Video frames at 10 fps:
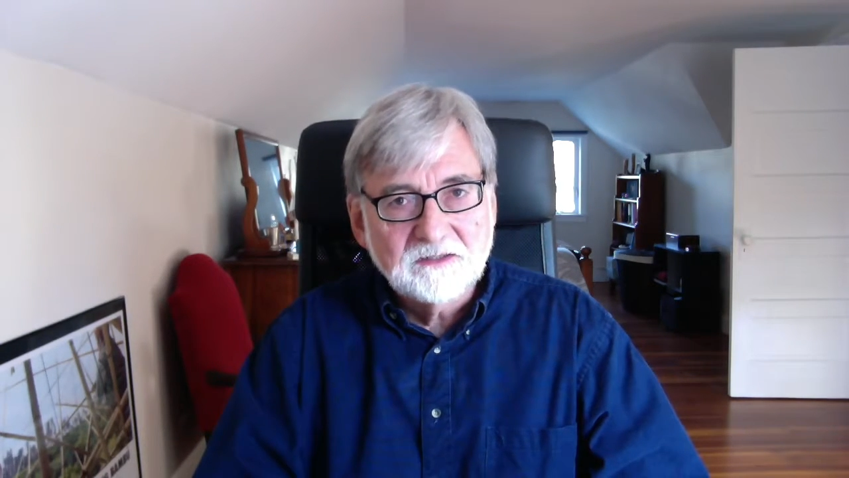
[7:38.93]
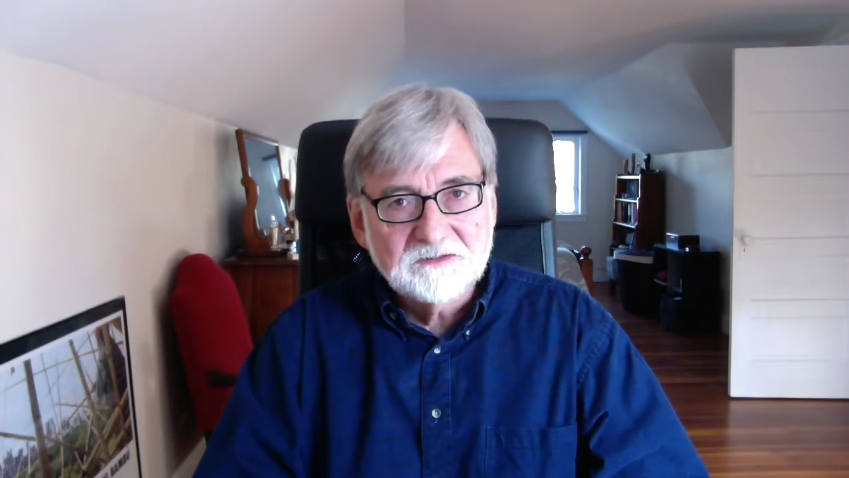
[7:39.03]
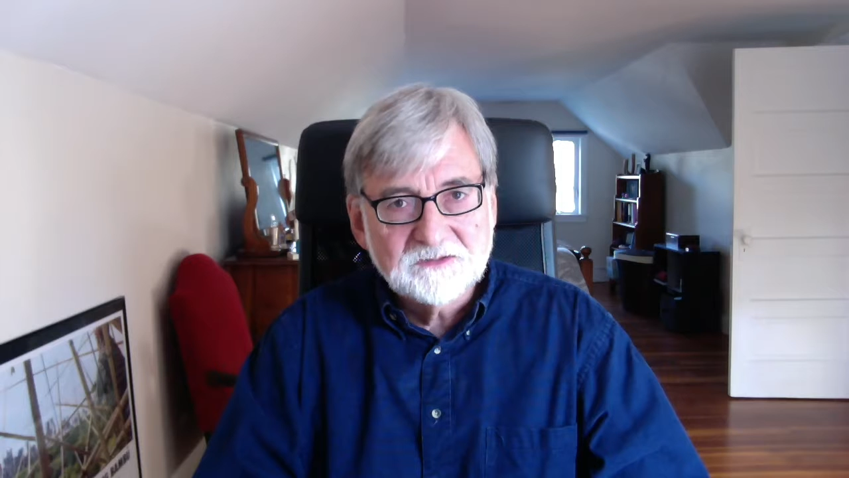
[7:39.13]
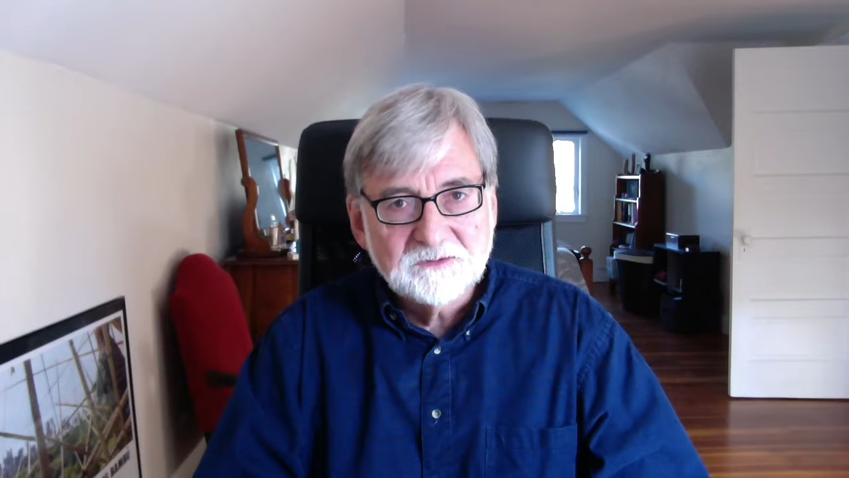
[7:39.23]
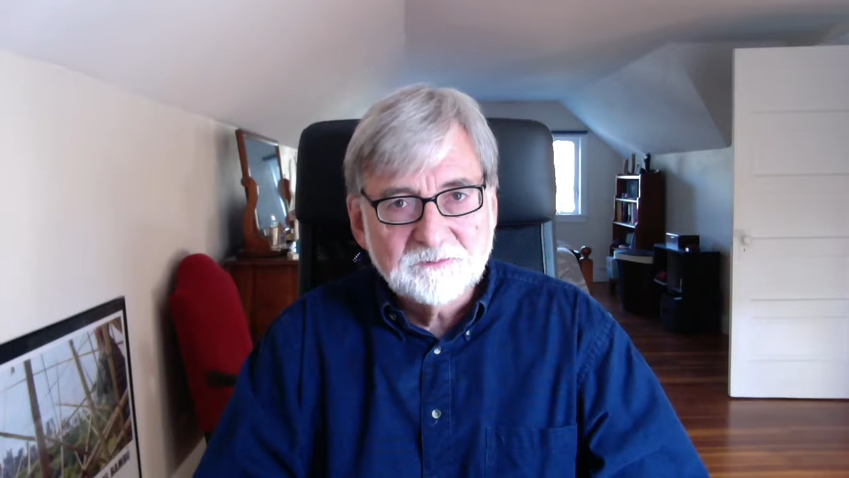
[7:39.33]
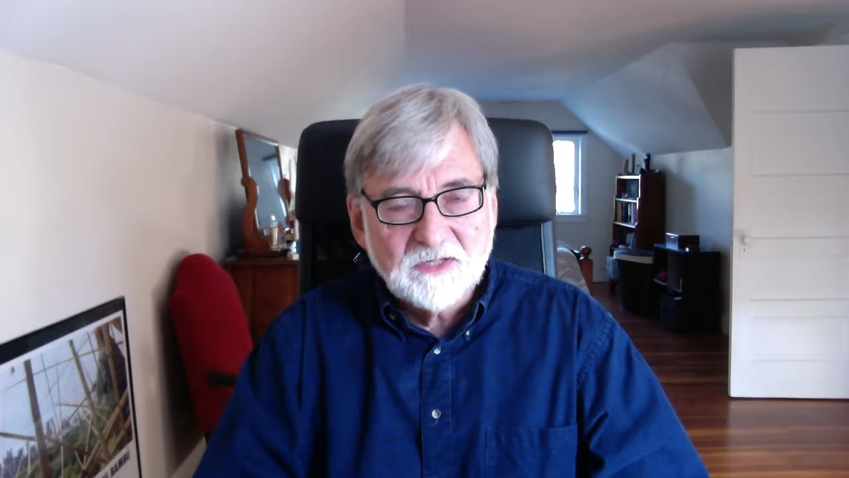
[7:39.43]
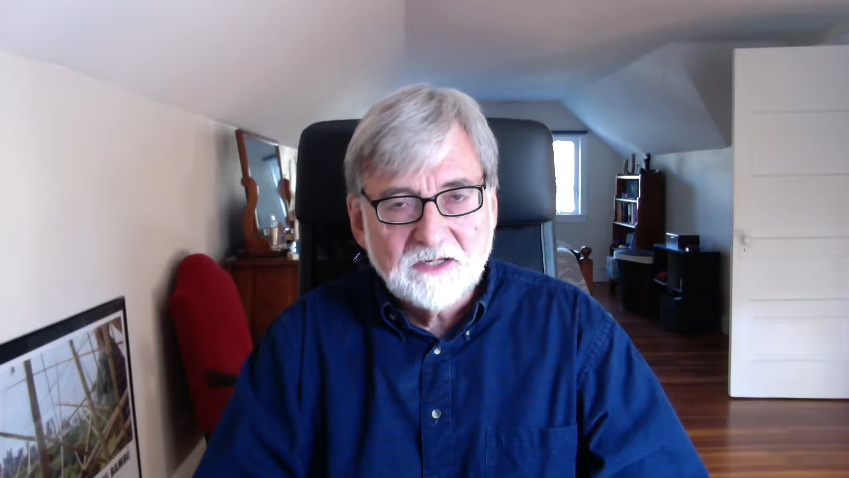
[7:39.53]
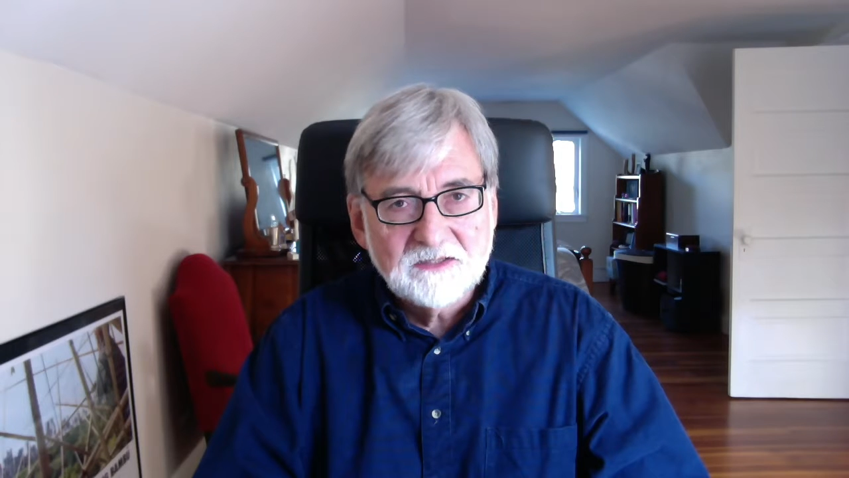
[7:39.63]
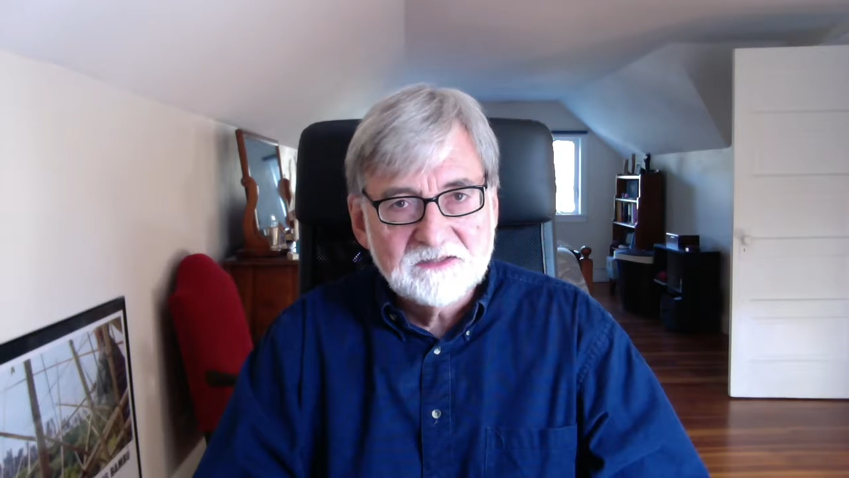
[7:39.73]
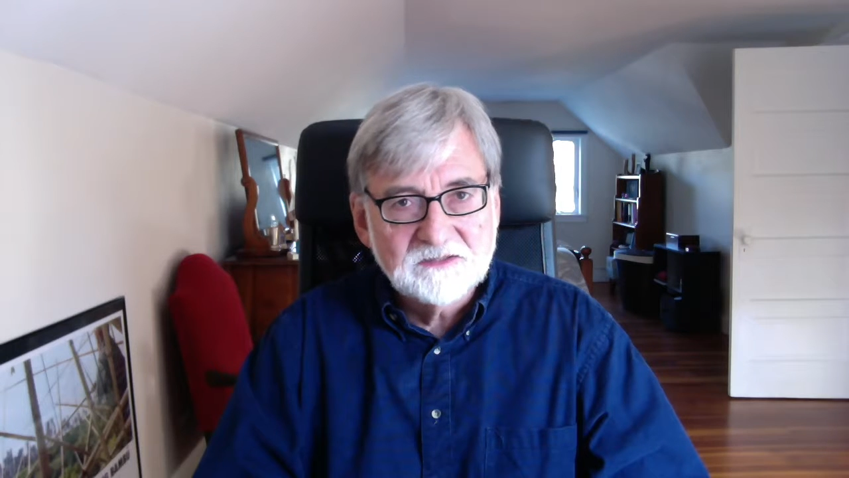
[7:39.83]
stood
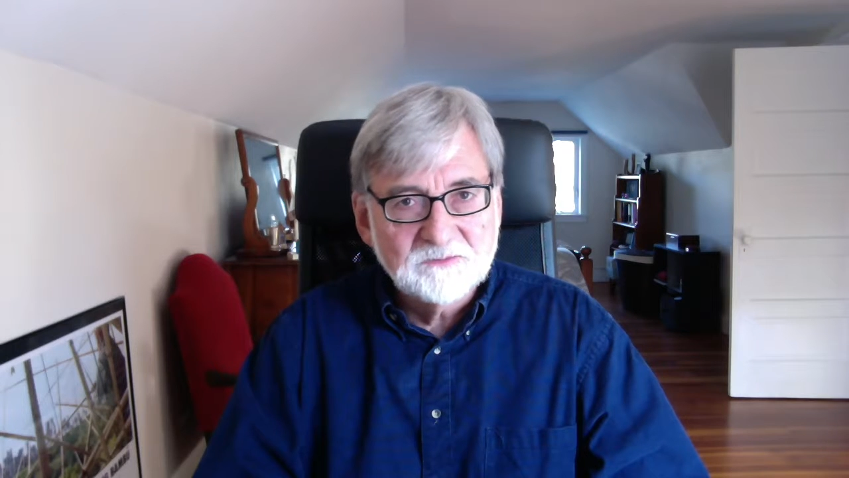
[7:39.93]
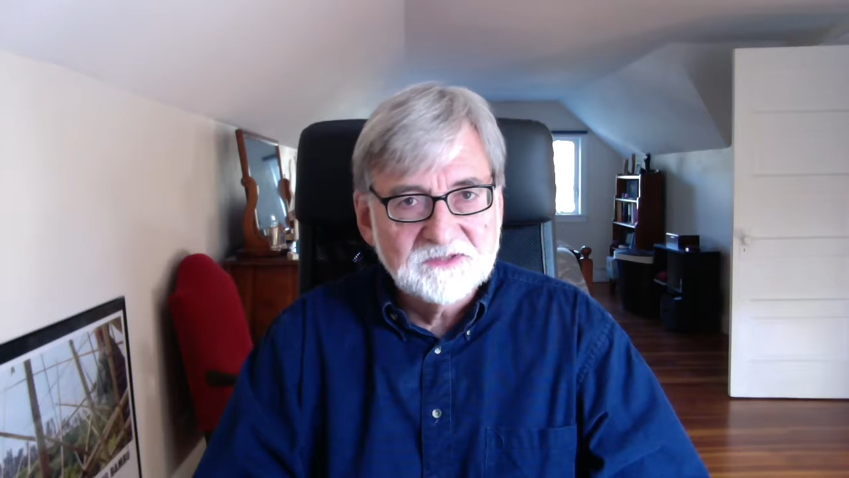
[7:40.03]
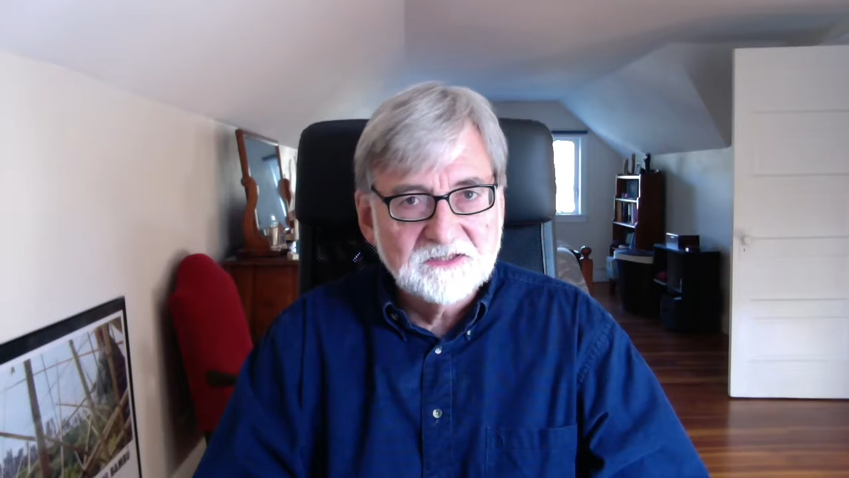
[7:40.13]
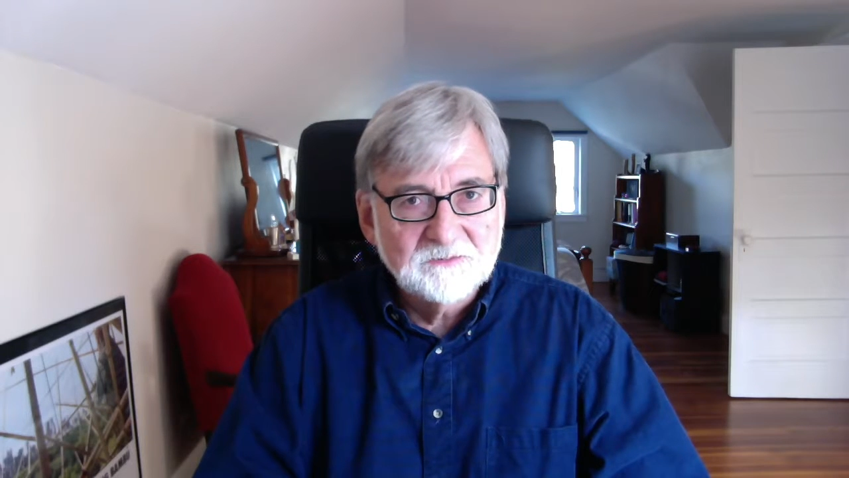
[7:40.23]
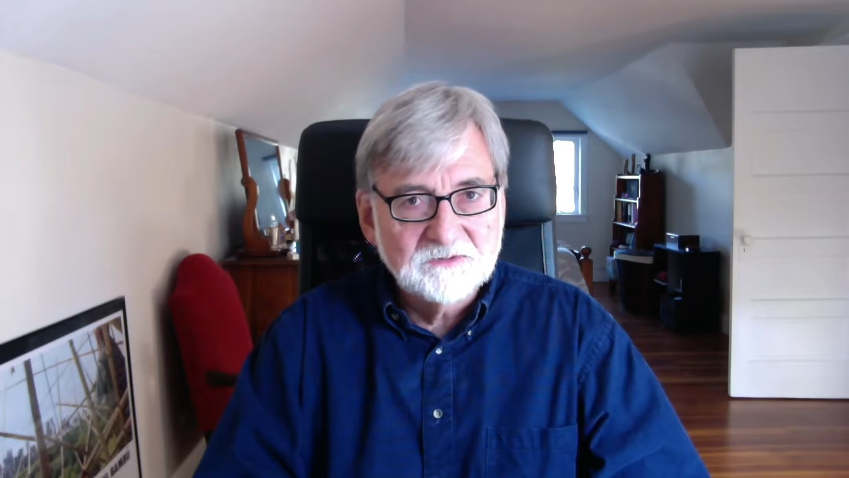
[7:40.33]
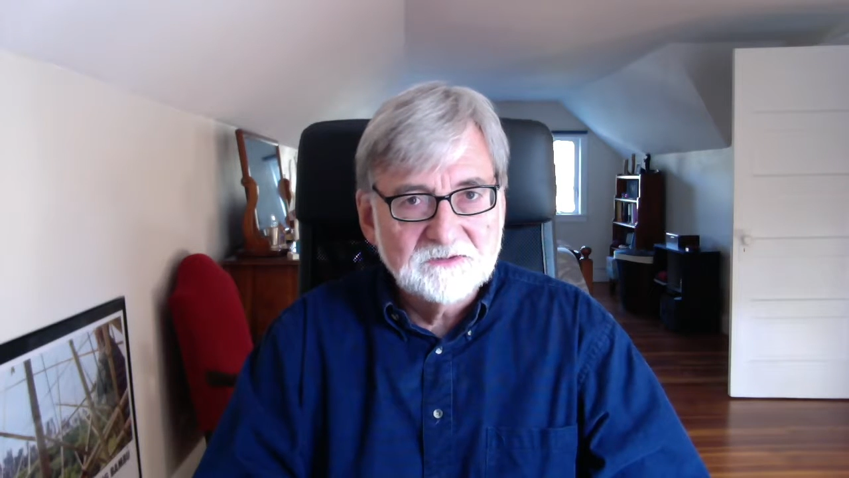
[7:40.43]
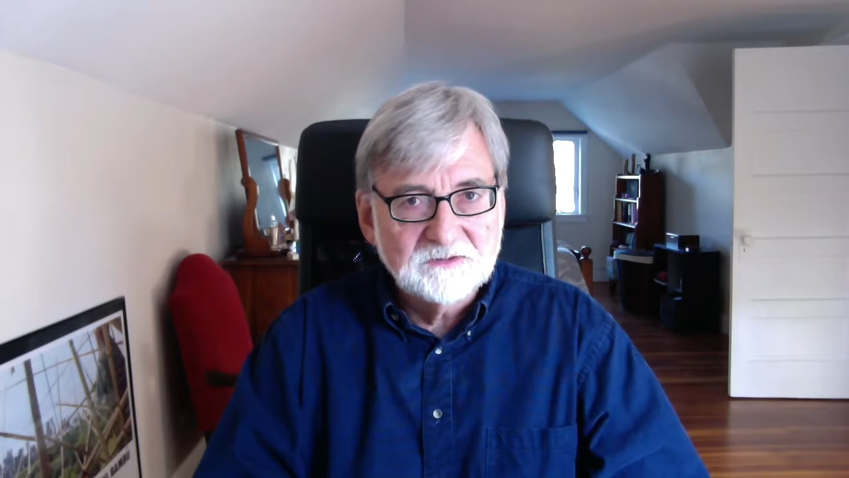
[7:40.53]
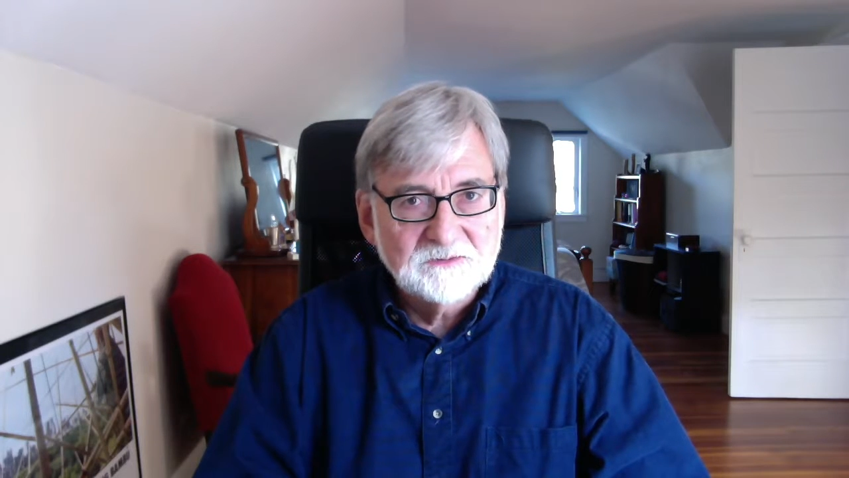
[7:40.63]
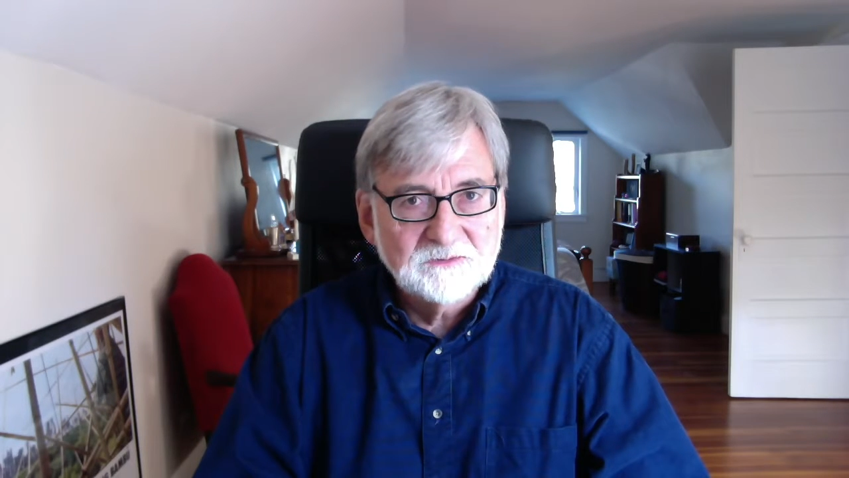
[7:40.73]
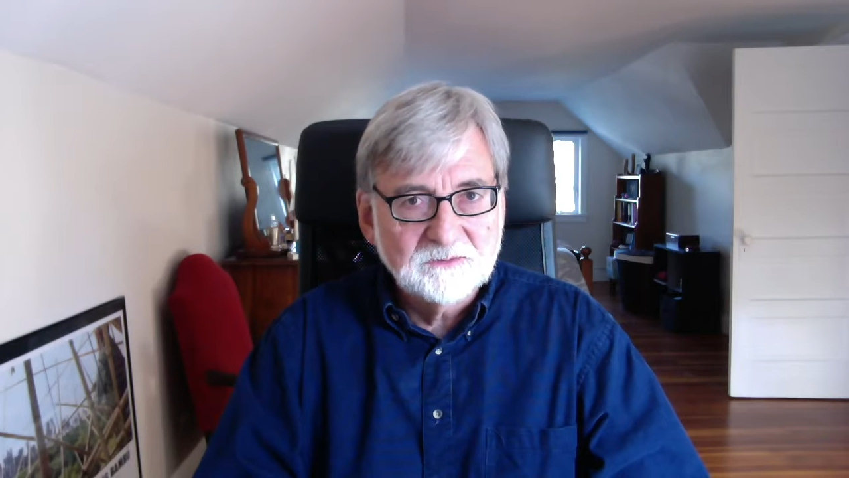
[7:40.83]
by us and was able
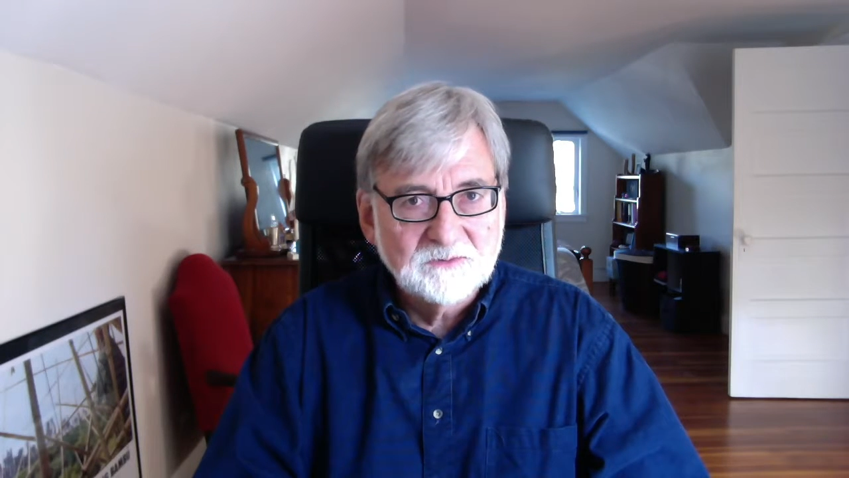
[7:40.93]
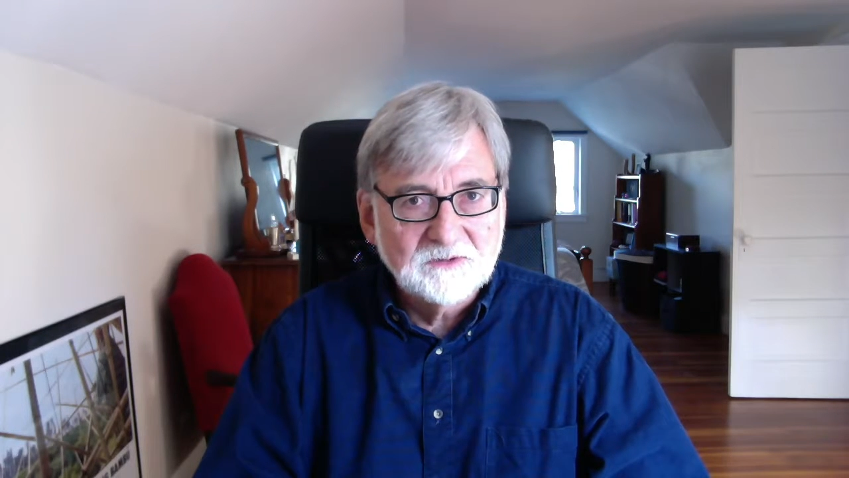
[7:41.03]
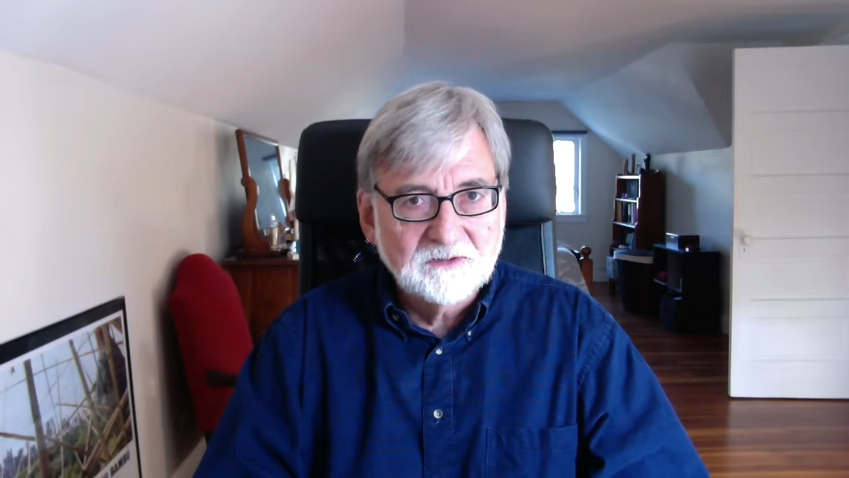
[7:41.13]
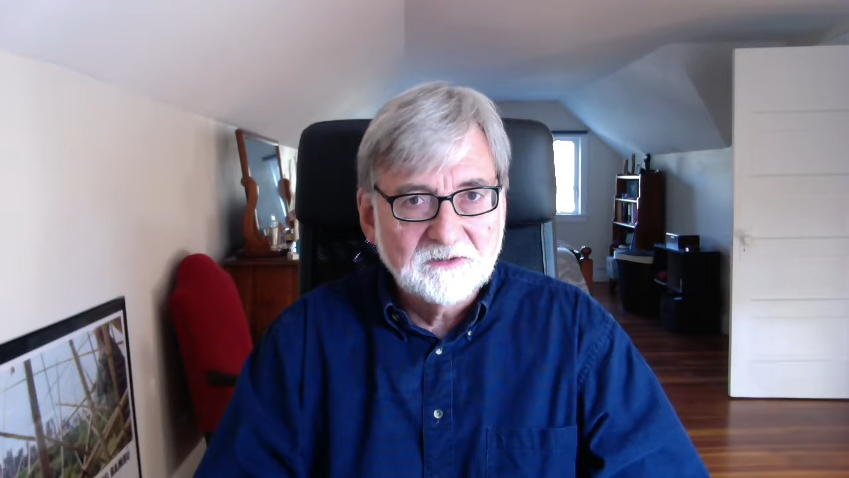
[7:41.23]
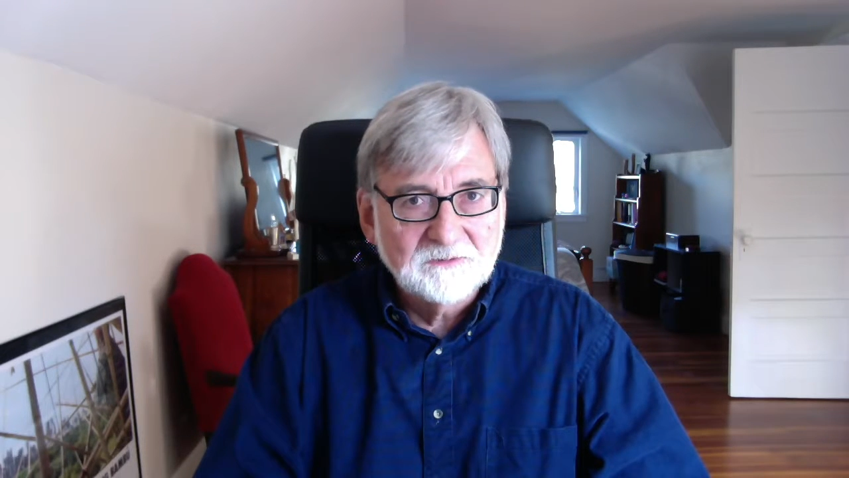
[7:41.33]
to